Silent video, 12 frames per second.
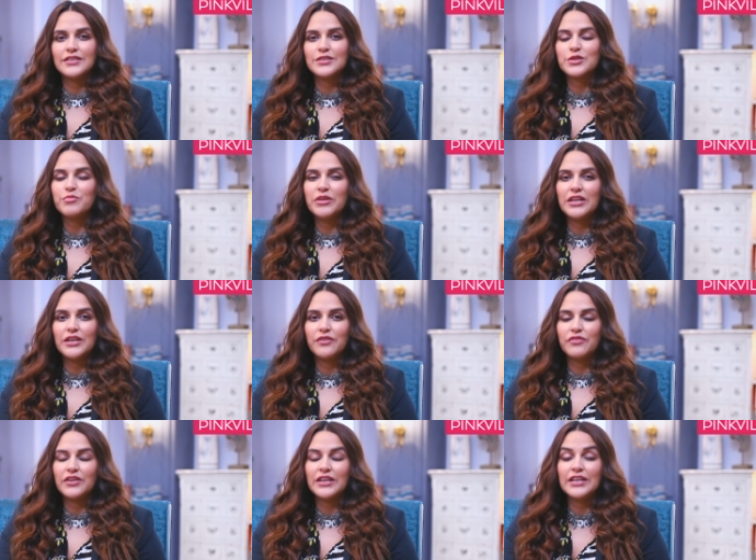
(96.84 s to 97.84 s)
it's completely
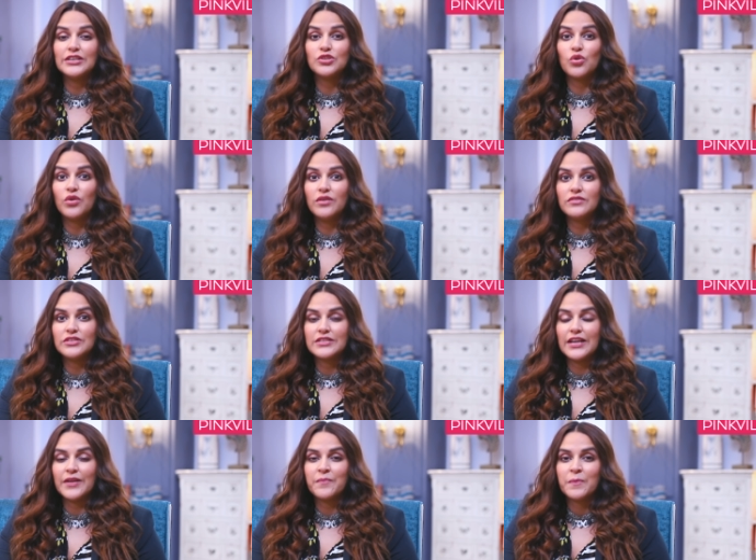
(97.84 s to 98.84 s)
different. That joy of
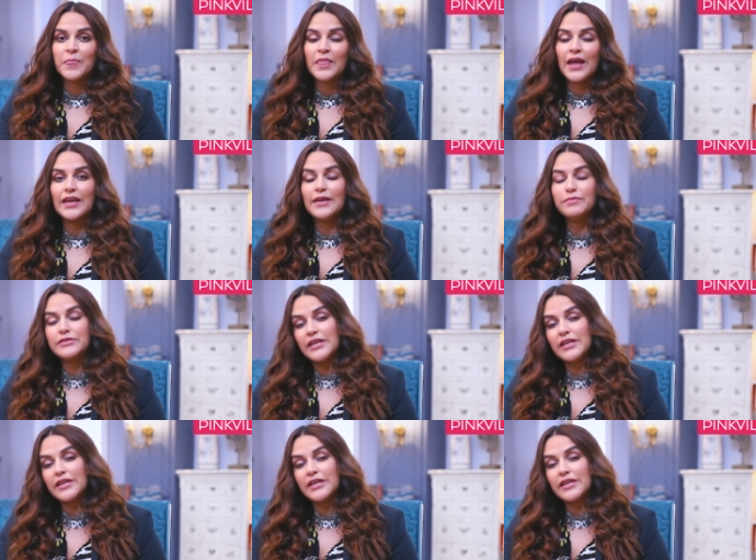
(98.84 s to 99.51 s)
just I keep